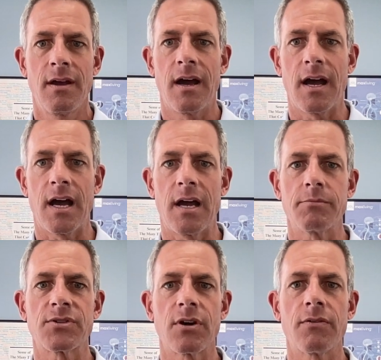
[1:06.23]
Um,
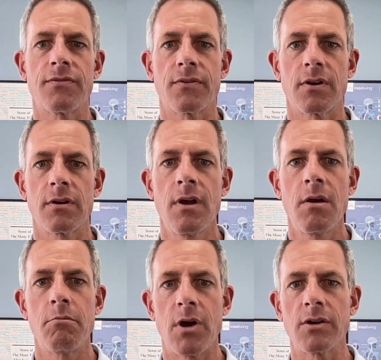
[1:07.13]
so for
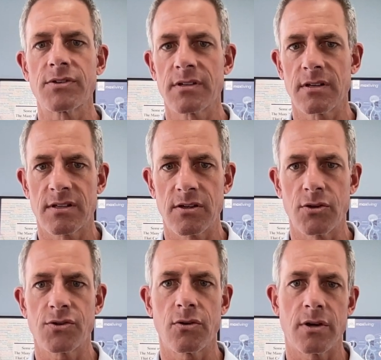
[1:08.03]
most
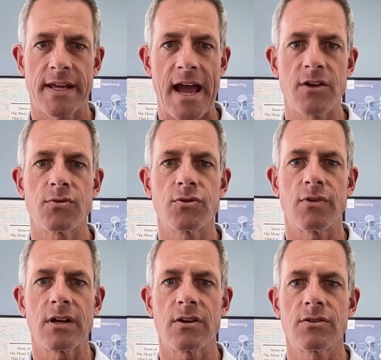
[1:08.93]
social or casual
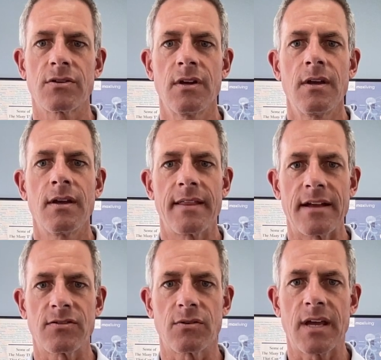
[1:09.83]
drinkers,
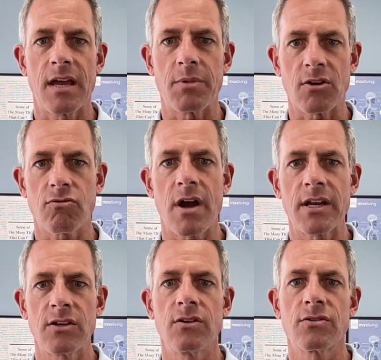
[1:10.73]
that's okay. But
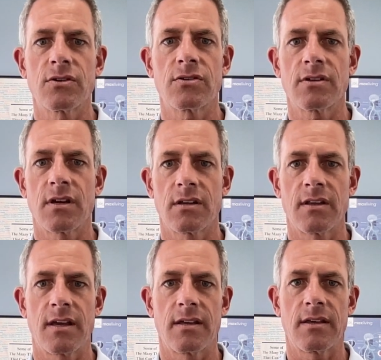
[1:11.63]
chronic users, they
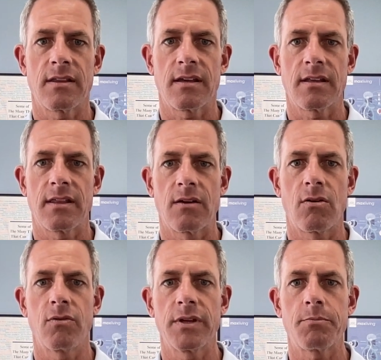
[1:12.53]
they they'll
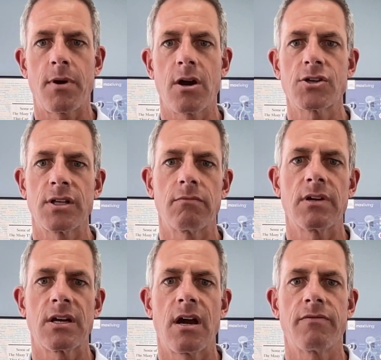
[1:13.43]
only partially
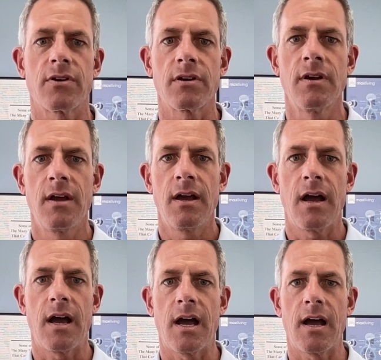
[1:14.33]
recover,
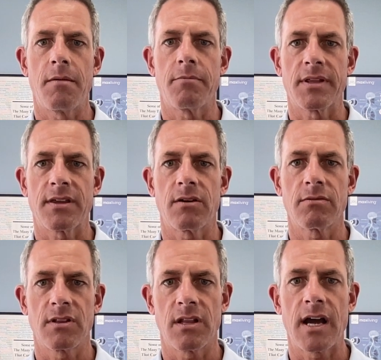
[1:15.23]
um, but
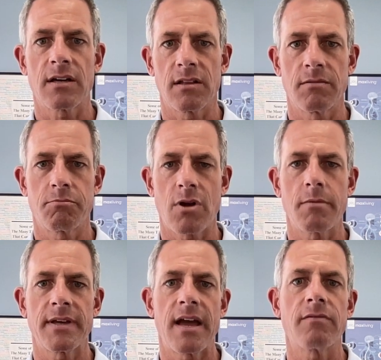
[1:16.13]
they'll lock,
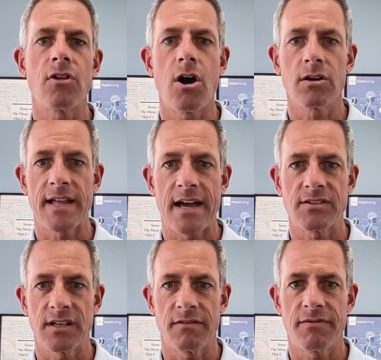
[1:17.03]
probably have long
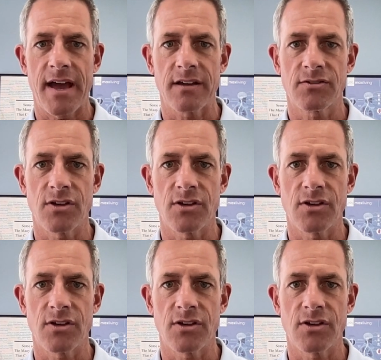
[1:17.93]
lasting effects.